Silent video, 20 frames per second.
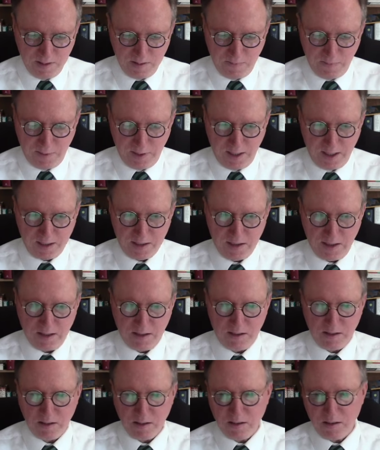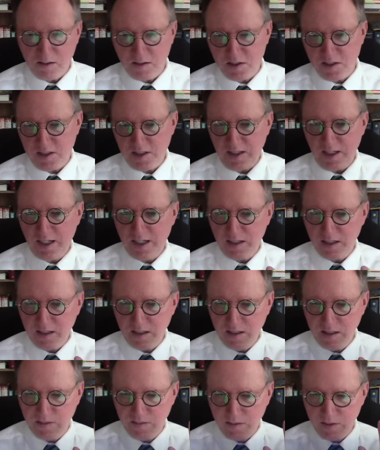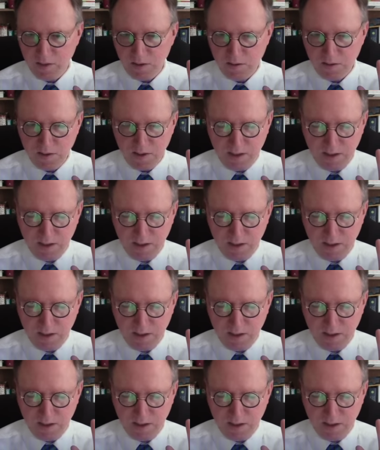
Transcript: fact that Christianity inv